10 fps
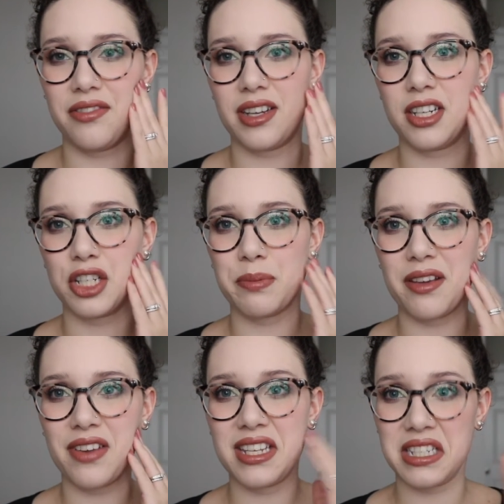If I touched
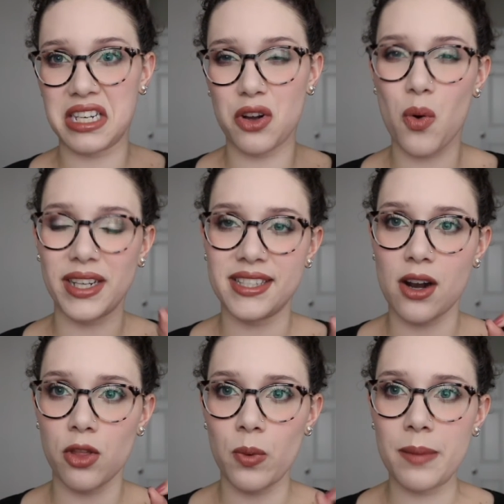my face, it didn't quite
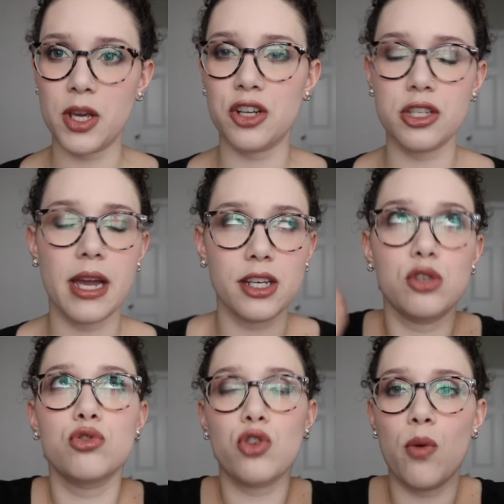settle the way because you had to
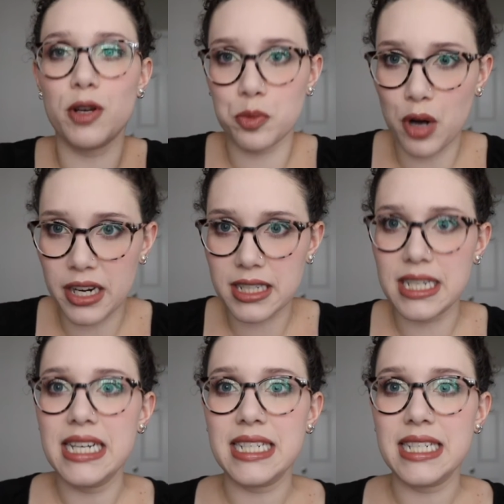use so much product